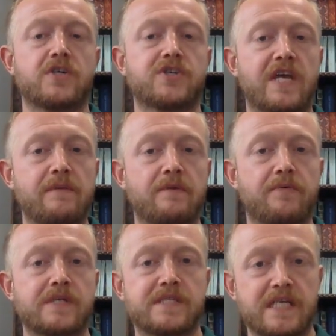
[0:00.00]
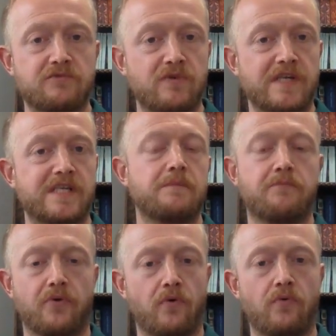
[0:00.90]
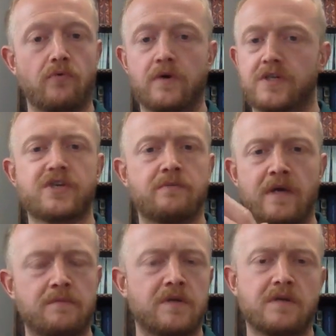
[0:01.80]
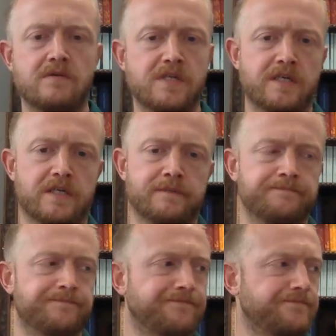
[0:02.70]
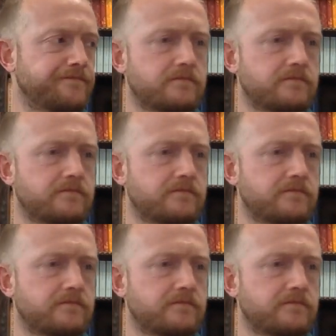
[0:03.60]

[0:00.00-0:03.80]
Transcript: So keep the presentation really simple, so maybe using